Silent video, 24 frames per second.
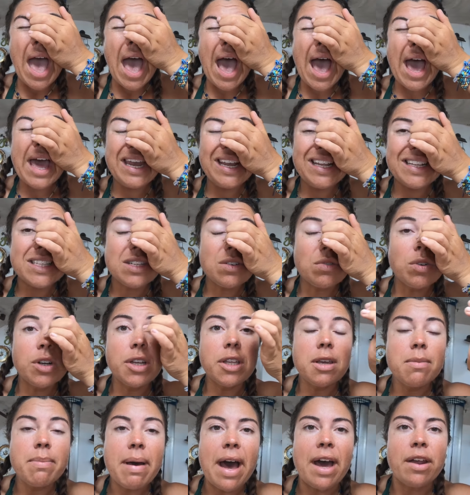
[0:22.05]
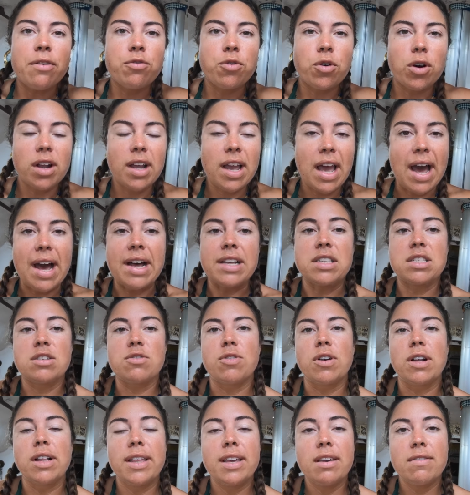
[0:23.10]
and it's a really bad forecast
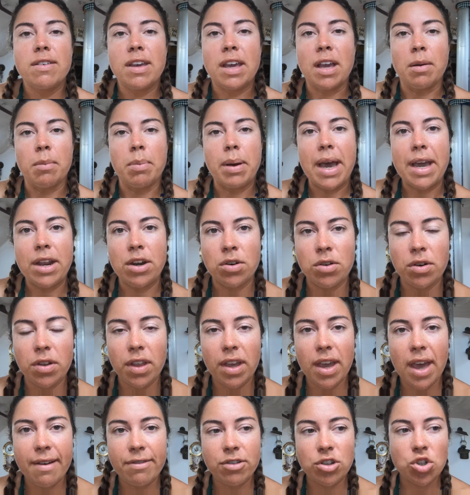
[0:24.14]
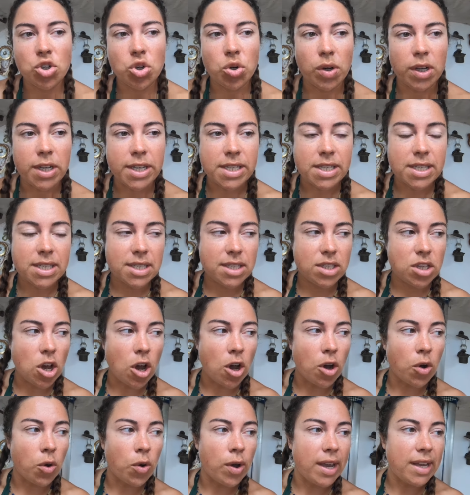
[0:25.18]
for leaving, but I don't really have a choice,
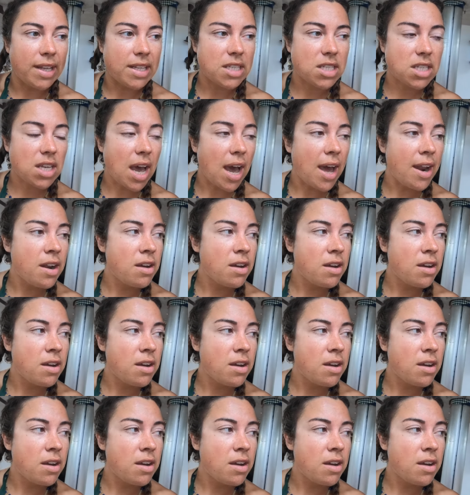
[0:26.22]
so it's kind